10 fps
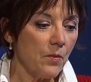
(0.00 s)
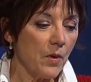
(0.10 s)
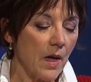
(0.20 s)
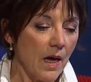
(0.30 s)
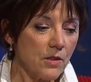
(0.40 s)

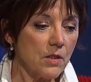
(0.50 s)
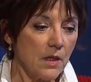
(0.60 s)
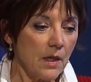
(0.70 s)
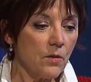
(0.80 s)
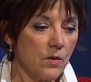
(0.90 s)
Well,
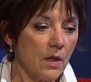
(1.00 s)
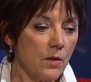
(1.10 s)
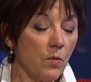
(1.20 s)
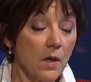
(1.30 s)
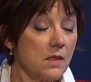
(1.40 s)
actually, it,
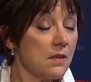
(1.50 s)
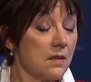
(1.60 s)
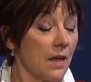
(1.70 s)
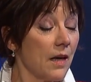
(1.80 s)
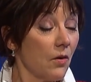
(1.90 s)
it
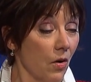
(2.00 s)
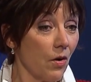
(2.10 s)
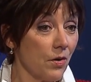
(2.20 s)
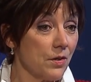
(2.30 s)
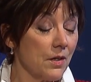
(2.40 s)
wasn't that
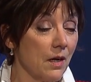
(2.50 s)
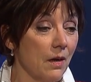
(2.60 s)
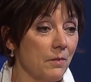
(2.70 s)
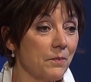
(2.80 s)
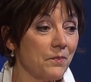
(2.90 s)
hard.
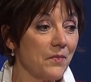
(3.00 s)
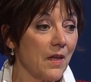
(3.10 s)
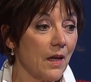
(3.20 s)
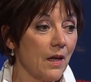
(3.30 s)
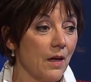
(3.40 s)
Um,
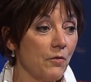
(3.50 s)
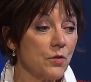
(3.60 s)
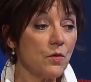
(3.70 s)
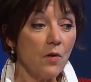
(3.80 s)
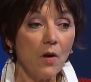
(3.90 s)

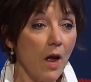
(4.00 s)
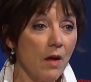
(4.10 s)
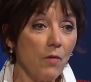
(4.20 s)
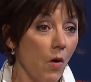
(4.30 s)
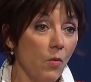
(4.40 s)
first of all,
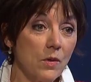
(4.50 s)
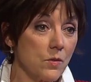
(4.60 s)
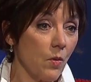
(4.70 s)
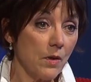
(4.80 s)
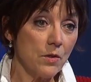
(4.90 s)
I've
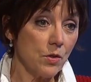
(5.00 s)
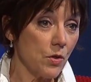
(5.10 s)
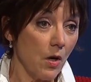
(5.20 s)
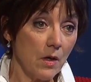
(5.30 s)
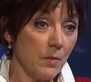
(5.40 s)
always wanted to
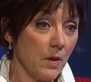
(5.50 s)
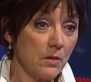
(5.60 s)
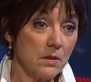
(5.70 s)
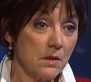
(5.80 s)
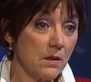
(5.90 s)
talk
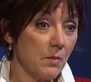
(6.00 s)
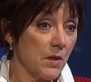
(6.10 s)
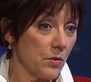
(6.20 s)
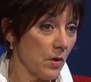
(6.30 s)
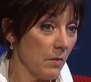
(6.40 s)
about the
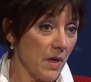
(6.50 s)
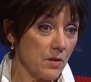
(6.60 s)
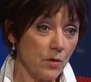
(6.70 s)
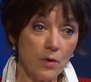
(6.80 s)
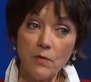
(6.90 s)
Montreal
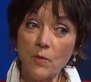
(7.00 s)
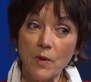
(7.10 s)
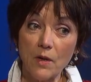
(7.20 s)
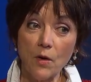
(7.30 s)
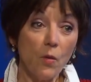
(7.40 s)
Massacre, even
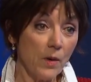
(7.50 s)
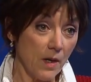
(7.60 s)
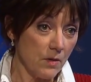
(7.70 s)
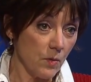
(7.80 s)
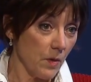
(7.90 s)
when no one
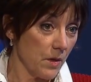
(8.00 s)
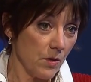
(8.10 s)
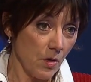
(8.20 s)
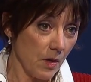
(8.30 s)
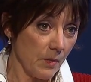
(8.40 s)
else wanted
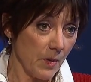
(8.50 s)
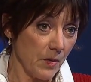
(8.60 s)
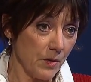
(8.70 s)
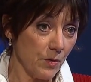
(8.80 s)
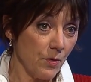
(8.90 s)
to talk
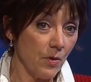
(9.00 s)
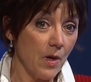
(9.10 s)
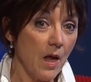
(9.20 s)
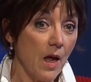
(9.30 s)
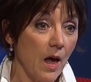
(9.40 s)
about it, you know.
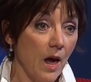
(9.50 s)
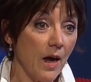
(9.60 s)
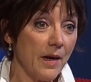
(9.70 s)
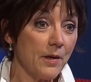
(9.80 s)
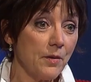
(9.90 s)

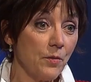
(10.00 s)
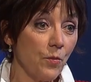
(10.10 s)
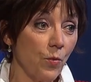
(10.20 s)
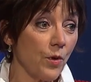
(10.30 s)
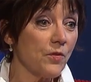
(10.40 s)
I
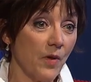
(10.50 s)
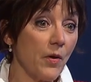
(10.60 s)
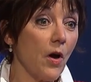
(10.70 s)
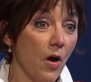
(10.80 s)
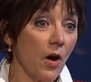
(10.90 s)
worked
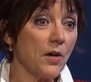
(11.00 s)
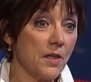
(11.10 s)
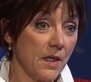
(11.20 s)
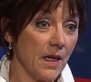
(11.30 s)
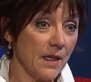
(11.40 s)
very
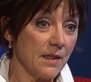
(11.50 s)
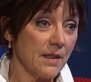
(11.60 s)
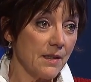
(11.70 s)
hard to get,